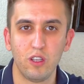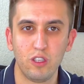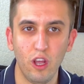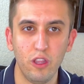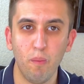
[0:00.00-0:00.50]

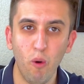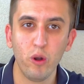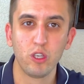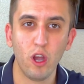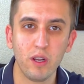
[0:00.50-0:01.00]
So the
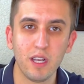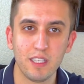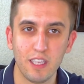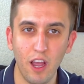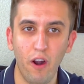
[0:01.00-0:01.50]
more
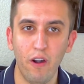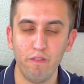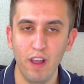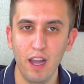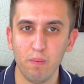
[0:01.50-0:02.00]
tokens there are
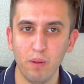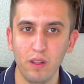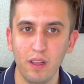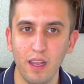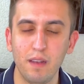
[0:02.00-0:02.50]

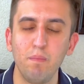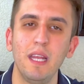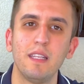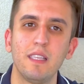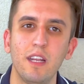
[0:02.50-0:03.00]
available, it
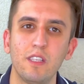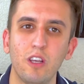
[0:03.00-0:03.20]
means that it's